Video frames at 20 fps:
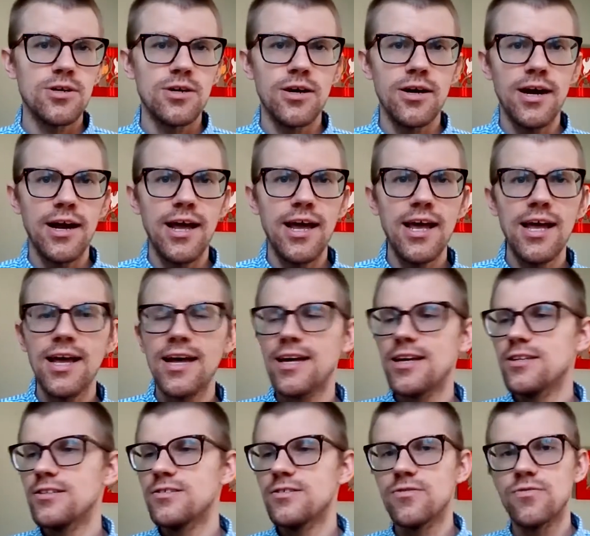Our
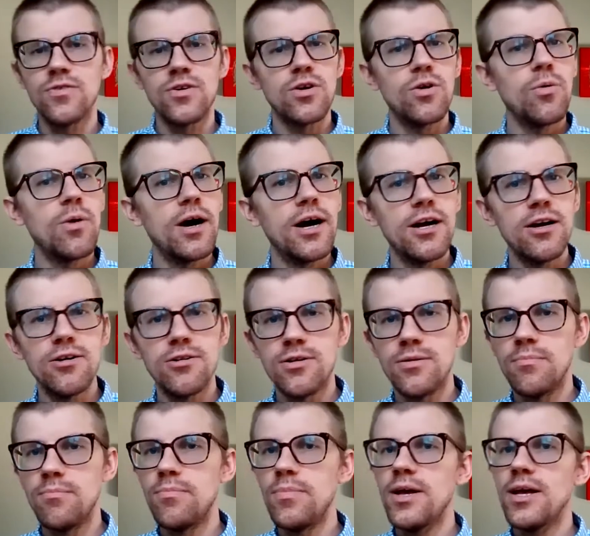Hands, for choir
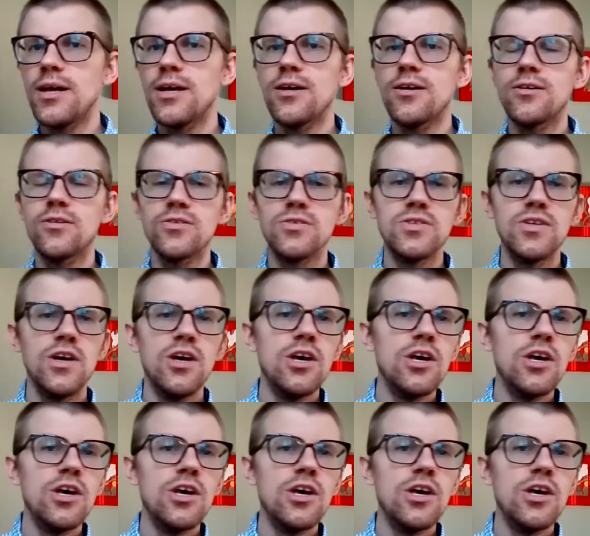and bells,